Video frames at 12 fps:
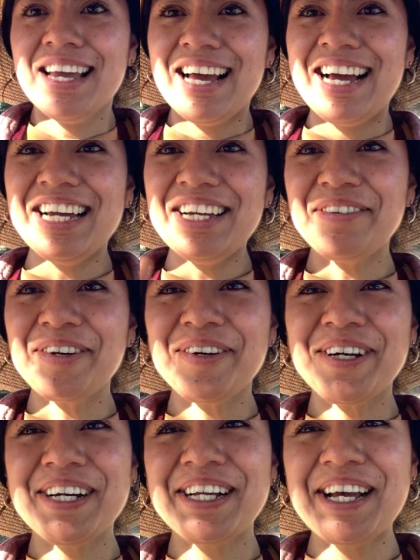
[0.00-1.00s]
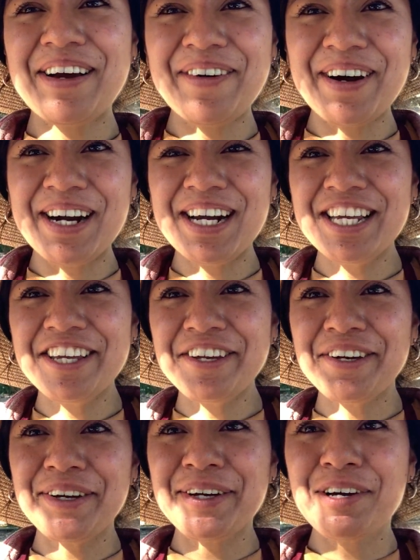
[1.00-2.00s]
Hi everyone, how are
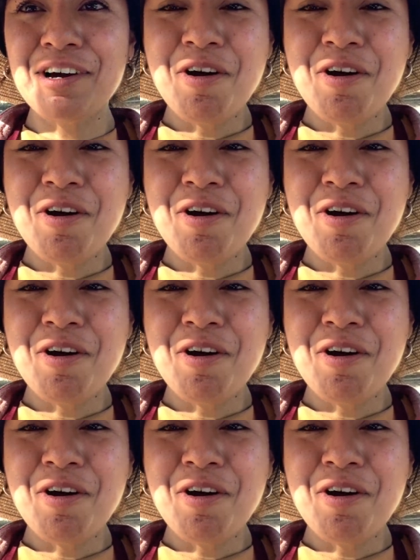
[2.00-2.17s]
you?